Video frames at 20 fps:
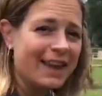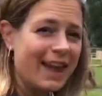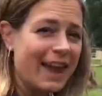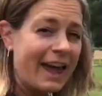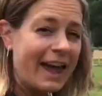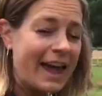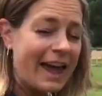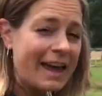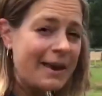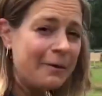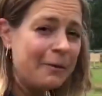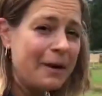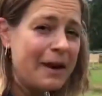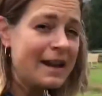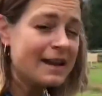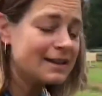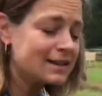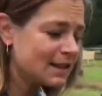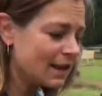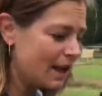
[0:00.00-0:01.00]
8
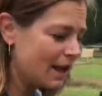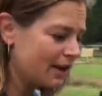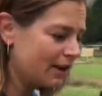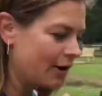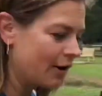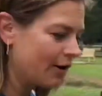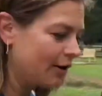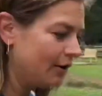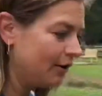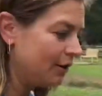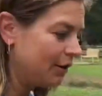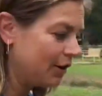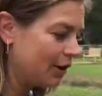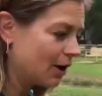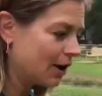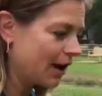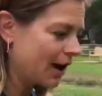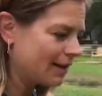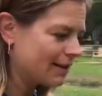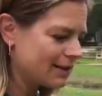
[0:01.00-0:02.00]
weeks later,
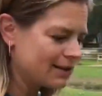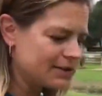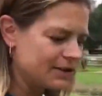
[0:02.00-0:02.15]
look at this